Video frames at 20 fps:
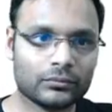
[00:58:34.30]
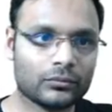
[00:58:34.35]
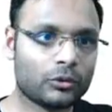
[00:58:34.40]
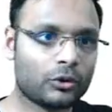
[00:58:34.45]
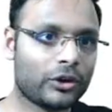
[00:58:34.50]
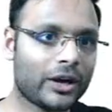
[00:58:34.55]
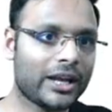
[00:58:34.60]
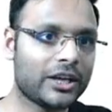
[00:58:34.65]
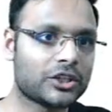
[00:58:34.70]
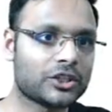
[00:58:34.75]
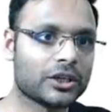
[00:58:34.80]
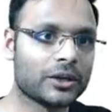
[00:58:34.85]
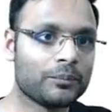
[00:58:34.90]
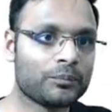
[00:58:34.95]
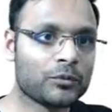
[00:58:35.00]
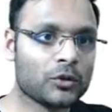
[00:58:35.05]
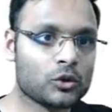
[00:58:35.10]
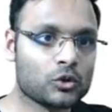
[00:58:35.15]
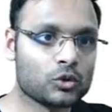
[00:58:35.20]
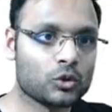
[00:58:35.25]
Right?
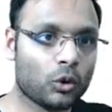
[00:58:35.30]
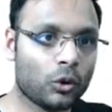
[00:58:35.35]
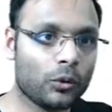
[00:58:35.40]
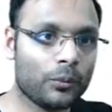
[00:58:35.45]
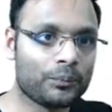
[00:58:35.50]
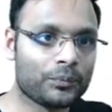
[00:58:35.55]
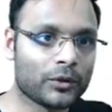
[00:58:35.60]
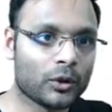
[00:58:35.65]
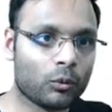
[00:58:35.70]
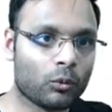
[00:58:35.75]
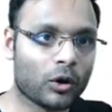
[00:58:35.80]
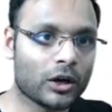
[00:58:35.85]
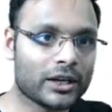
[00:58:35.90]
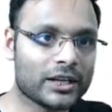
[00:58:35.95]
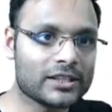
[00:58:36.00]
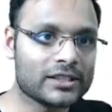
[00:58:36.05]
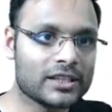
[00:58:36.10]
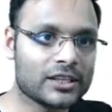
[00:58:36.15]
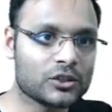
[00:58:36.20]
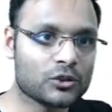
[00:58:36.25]
So what
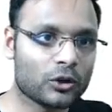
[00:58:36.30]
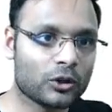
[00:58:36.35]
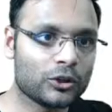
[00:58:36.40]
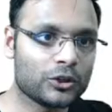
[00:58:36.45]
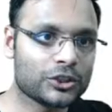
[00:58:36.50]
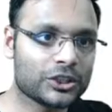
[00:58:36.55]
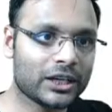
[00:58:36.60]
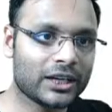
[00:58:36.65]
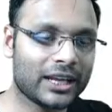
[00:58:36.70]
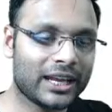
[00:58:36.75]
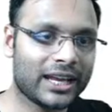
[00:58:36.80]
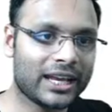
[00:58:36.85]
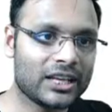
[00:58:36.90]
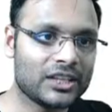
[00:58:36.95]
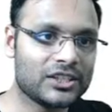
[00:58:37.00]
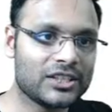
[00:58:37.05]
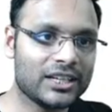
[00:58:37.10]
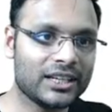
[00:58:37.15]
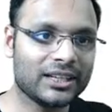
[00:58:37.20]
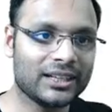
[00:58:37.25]
is the solution?
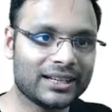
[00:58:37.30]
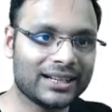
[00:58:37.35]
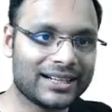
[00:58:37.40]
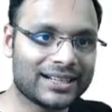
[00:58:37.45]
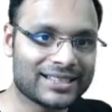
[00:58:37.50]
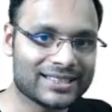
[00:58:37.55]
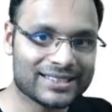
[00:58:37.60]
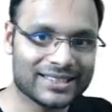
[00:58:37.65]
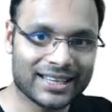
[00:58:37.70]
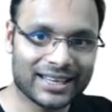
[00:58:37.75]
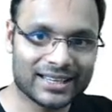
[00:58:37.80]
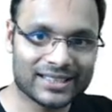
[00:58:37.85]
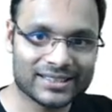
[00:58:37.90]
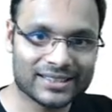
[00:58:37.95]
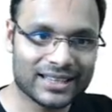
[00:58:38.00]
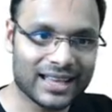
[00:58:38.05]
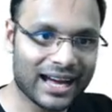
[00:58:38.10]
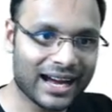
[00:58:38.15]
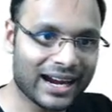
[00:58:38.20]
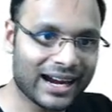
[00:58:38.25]
Aging. It says
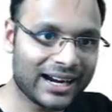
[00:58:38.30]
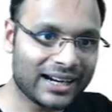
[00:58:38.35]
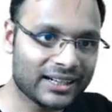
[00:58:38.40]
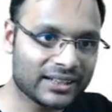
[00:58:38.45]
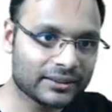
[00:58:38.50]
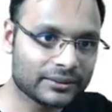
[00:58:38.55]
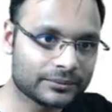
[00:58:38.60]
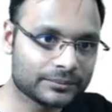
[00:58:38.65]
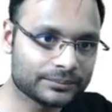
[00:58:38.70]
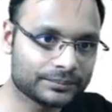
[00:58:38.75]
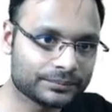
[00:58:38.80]
that